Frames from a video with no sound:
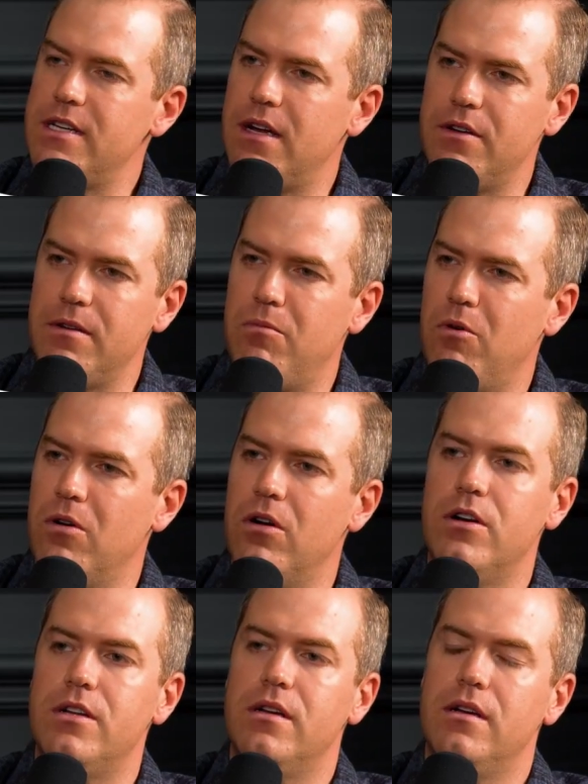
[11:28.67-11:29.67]
sounding
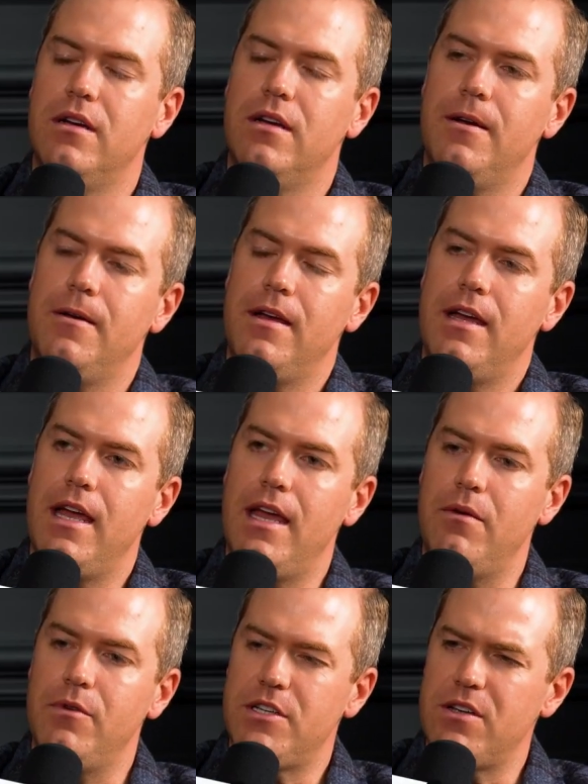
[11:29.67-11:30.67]
board.
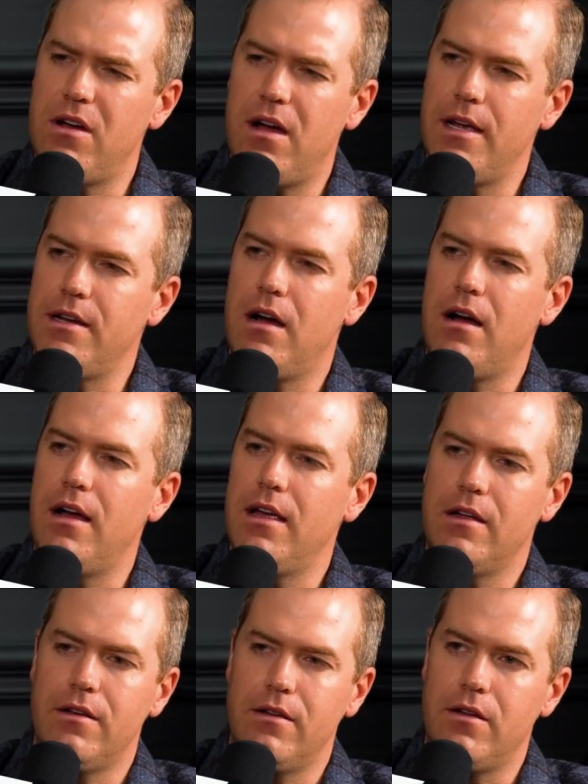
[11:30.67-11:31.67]
And we saw eye to
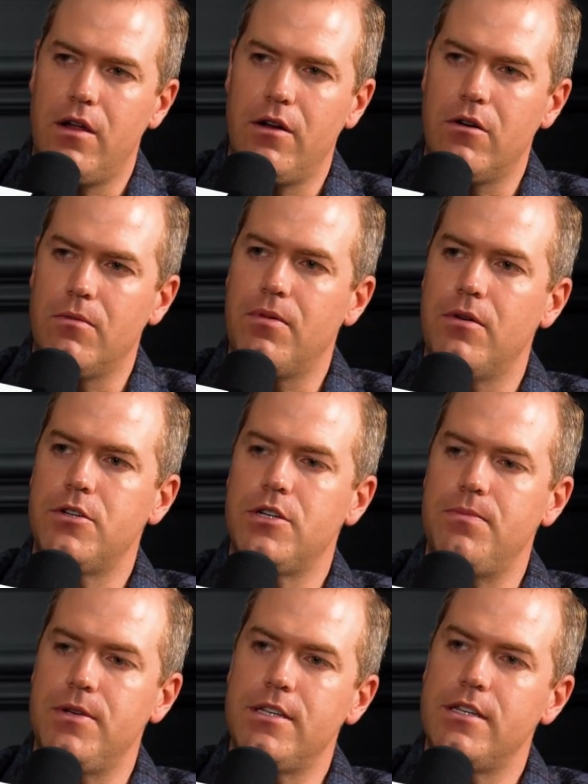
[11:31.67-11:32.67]
eye on our approach
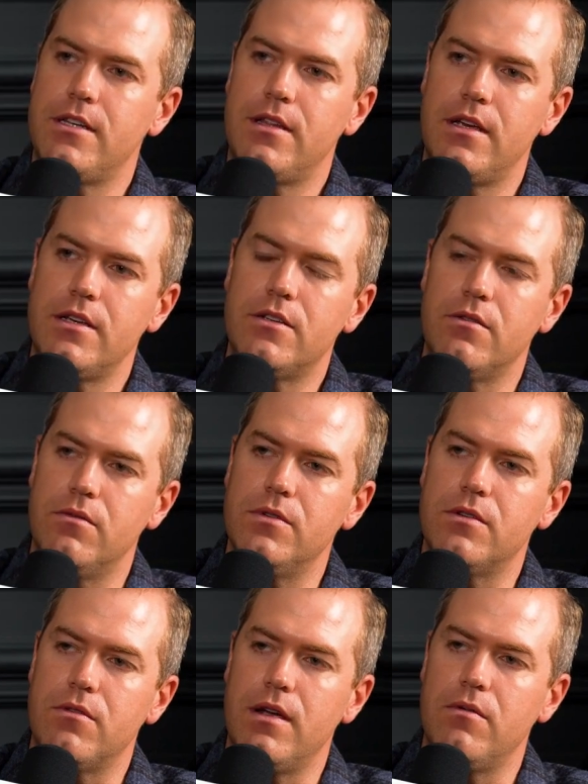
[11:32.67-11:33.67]
to business and things. So it
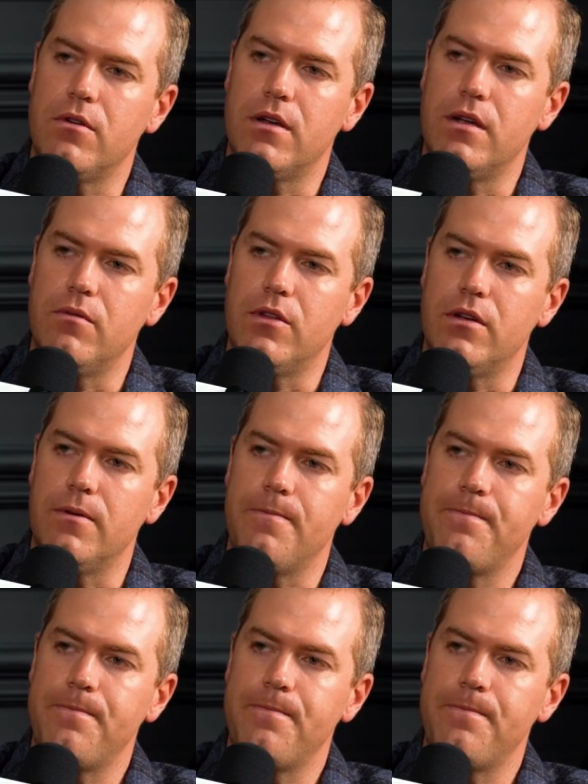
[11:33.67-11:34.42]
was great working with her.